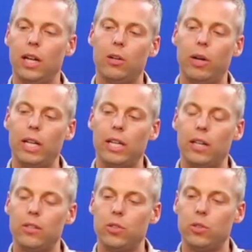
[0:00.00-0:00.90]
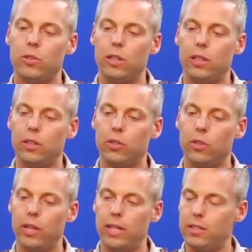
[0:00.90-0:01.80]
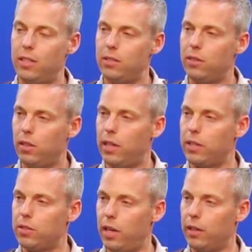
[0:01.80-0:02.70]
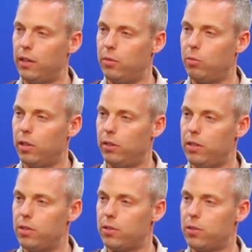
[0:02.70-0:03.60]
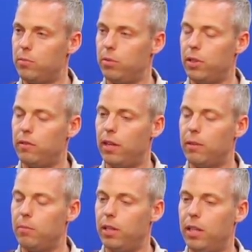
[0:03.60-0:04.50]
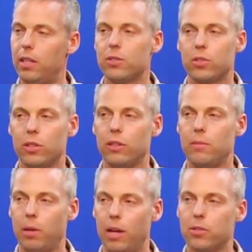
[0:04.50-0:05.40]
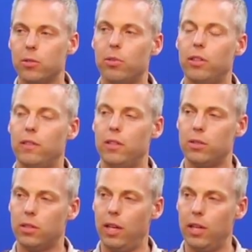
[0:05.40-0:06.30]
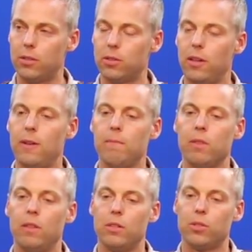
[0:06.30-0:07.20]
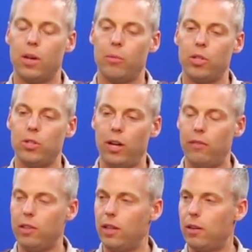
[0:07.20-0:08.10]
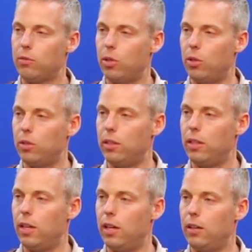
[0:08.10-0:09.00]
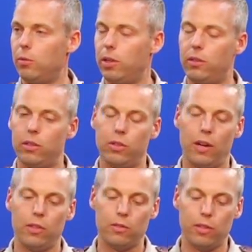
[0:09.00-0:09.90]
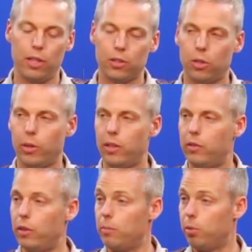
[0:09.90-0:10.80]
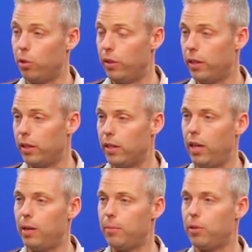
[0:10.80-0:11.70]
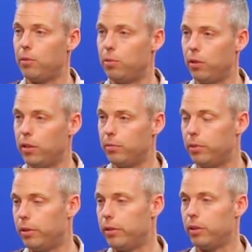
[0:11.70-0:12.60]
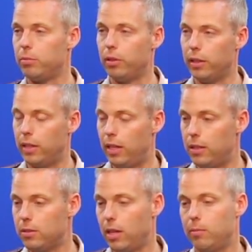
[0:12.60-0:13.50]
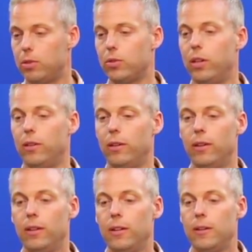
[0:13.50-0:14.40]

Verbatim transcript: And I don't want to get into a great detail on exactly what leads us to believe that, but it is certainly possible in this case that someone driving that road, uh, whether they're driving a vehicle, whether they're pulling a camper or pulling a boat or pulling any type of trailer,